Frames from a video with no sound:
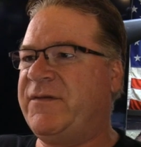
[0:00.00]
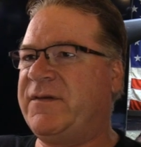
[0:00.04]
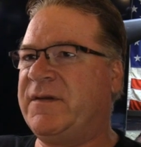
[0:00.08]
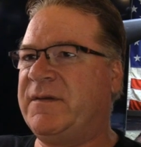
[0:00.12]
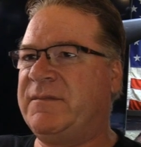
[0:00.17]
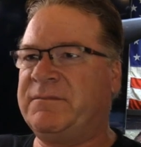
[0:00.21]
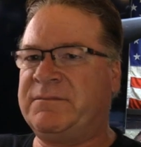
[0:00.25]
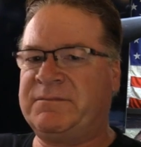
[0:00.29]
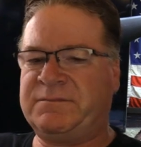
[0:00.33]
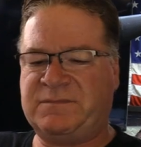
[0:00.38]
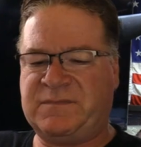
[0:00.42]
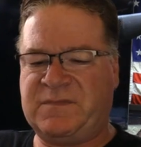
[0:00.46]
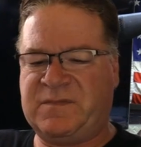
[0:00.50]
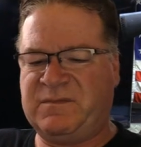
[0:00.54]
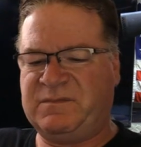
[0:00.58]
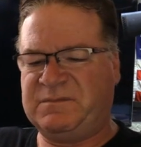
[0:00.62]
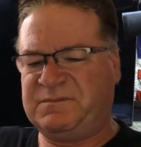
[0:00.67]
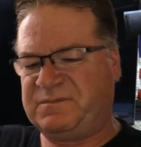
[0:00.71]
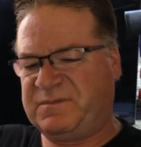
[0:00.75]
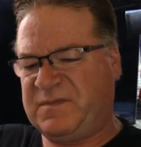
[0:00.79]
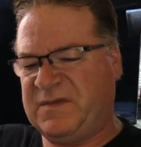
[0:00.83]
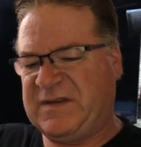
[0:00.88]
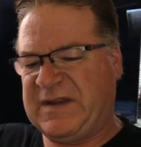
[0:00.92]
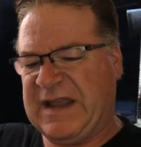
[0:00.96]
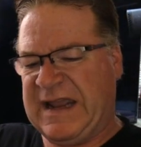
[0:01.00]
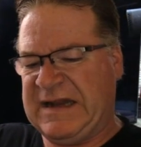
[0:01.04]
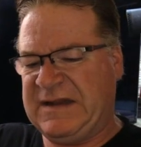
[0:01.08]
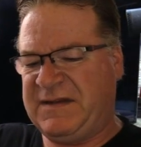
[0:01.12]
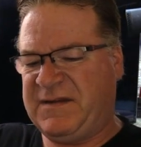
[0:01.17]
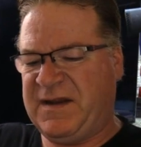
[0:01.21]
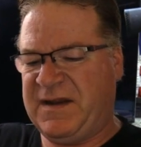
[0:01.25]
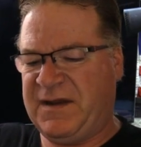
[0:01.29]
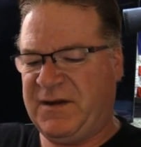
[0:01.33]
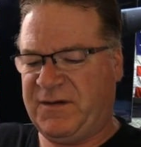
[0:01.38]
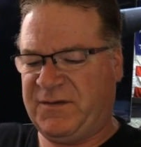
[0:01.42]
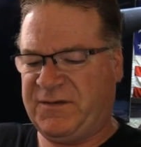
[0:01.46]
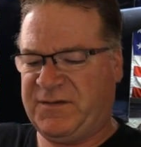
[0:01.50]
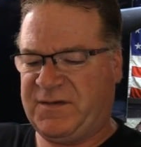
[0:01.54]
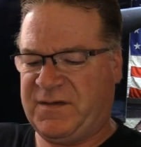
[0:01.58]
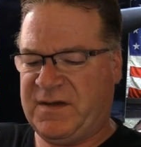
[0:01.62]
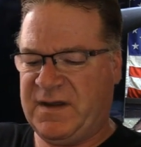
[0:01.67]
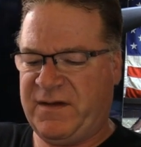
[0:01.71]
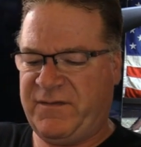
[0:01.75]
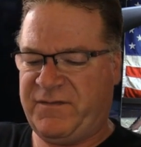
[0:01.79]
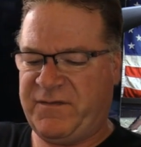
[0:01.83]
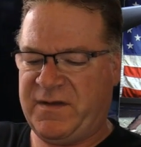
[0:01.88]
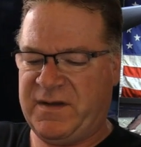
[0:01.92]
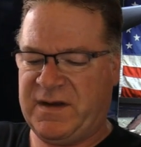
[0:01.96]
some daintier
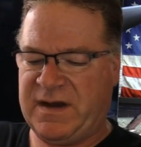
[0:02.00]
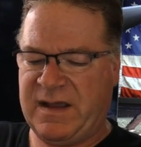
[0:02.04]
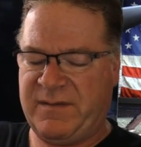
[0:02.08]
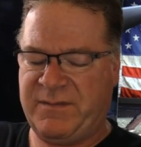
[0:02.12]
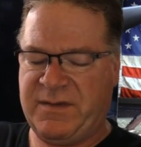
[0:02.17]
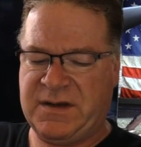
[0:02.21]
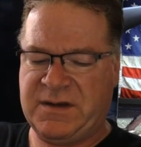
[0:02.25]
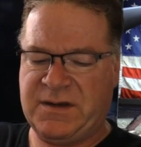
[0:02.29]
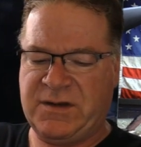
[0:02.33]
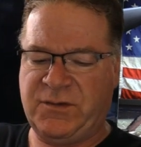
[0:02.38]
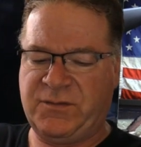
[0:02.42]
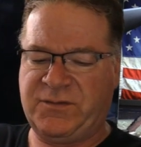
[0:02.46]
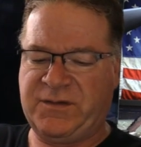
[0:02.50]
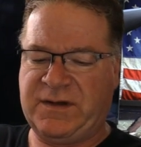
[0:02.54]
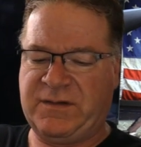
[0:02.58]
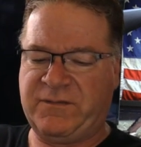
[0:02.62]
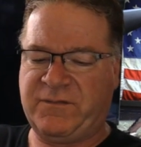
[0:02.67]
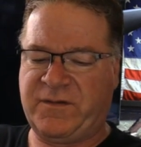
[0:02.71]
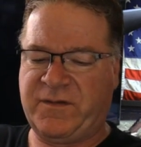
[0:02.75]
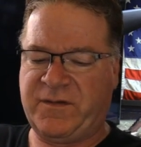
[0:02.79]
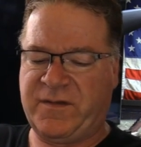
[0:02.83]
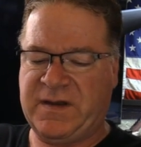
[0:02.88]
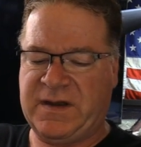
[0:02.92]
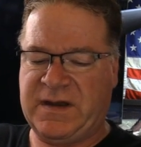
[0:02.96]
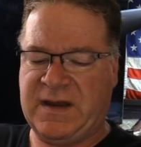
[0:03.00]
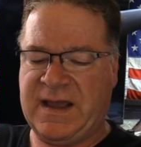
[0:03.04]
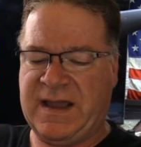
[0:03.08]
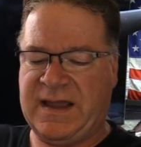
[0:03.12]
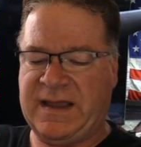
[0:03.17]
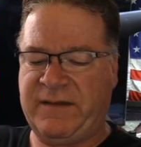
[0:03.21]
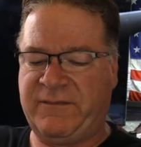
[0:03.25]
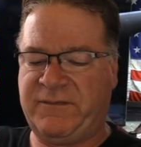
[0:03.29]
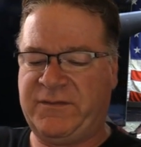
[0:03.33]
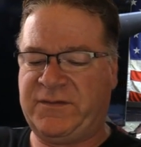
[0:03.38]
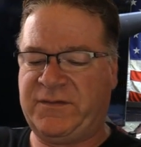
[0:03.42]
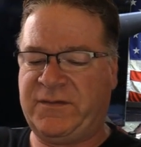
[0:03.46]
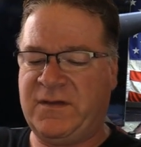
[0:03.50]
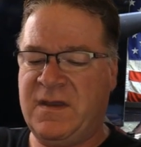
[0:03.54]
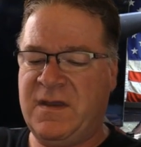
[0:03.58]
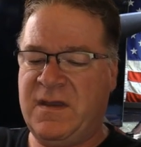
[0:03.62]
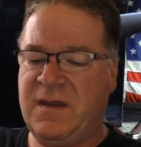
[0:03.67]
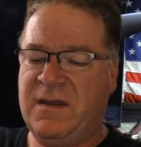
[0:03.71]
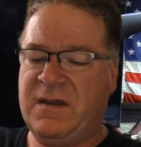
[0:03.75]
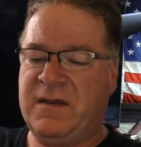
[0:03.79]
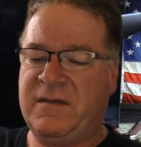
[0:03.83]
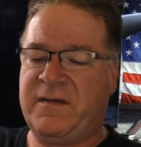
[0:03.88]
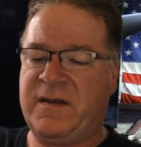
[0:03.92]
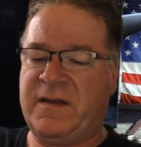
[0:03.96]
stuff than I've been using for the knives.
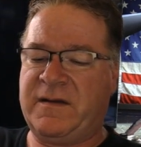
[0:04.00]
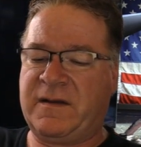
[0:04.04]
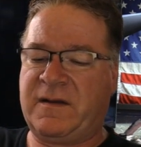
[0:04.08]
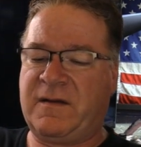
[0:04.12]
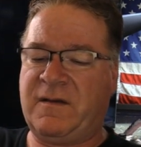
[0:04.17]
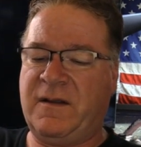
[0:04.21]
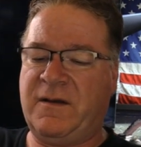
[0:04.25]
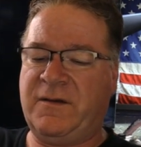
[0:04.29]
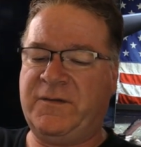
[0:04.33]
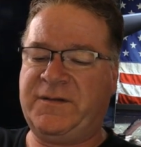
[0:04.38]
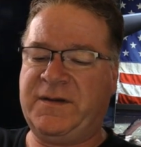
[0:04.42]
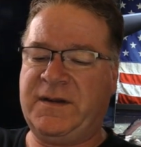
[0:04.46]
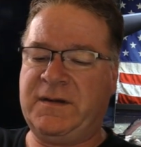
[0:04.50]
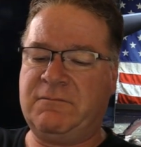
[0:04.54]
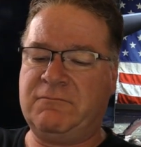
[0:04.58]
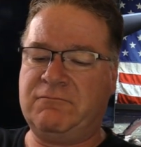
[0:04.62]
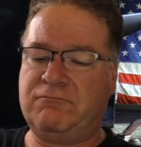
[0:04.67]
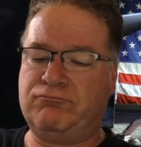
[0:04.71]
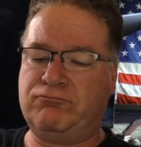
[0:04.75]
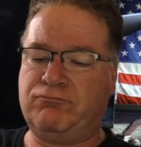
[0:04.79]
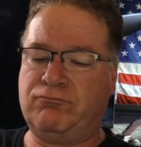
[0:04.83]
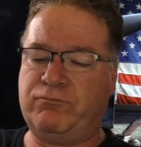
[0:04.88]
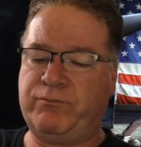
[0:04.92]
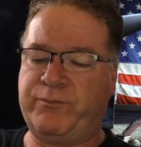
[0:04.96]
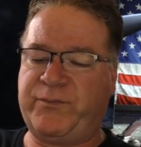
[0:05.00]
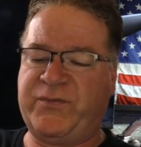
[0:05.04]
And then to close it,